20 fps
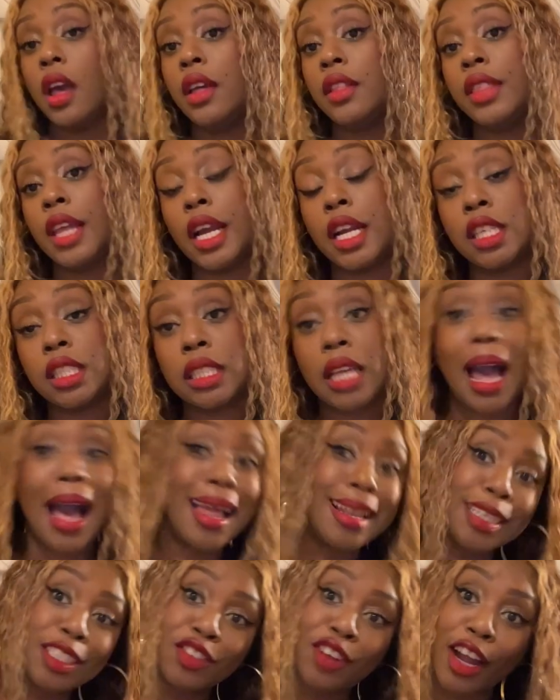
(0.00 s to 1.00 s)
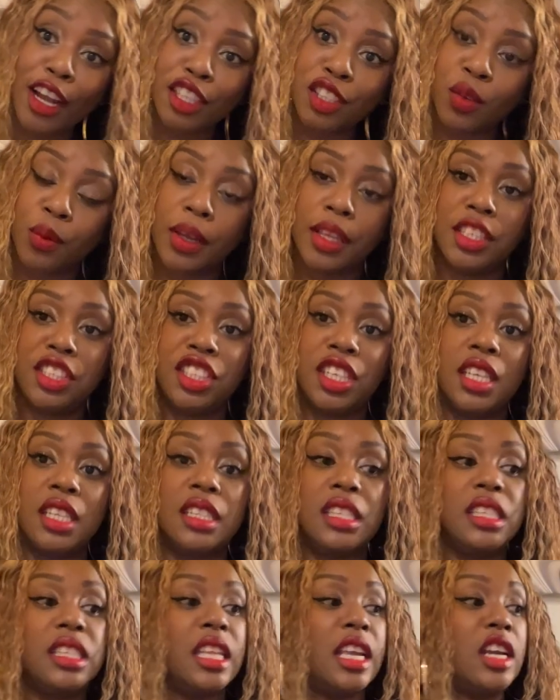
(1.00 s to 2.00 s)
There's college
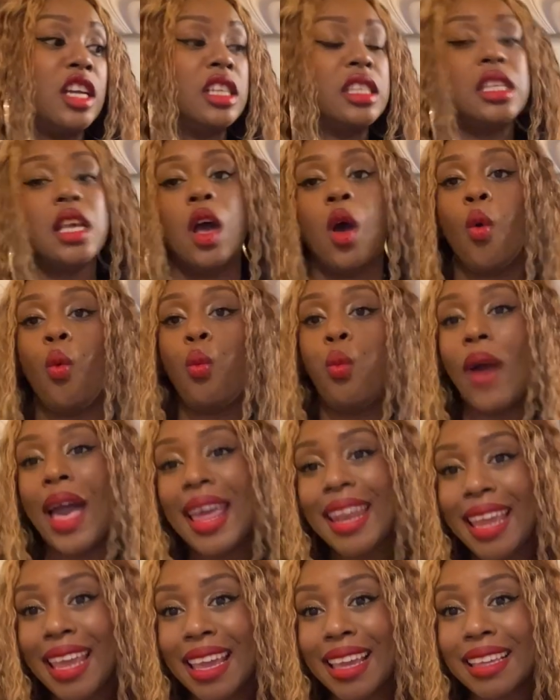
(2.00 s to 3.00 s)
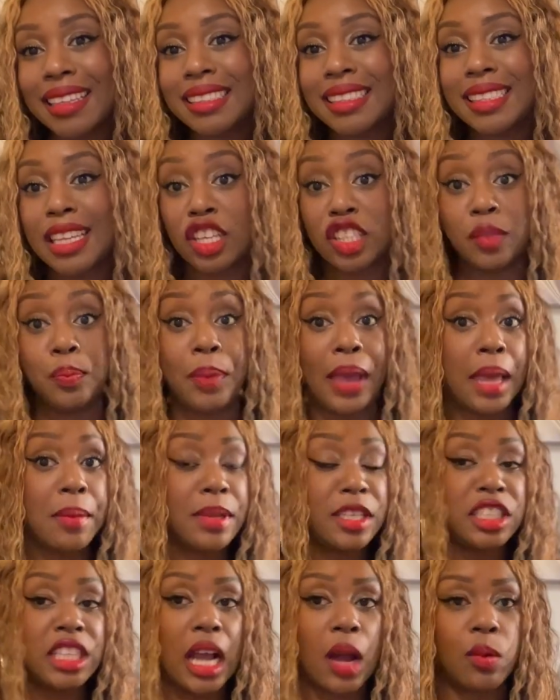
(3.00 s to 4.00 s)
graduations, there's weddings, there's baby
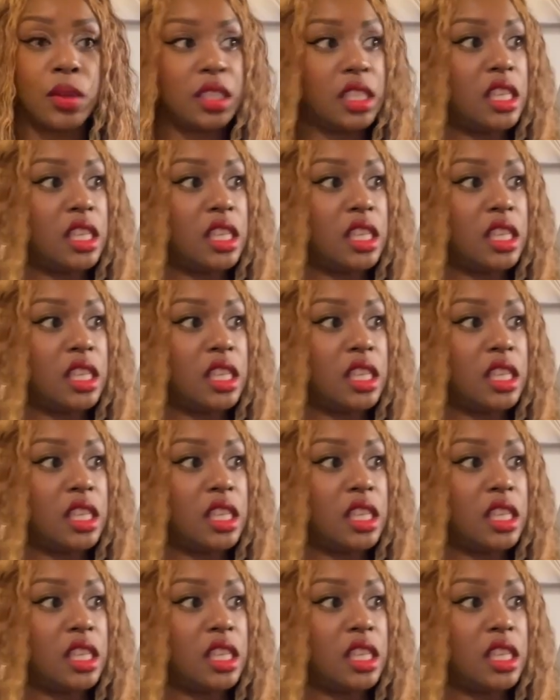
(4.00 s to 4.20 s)
showers.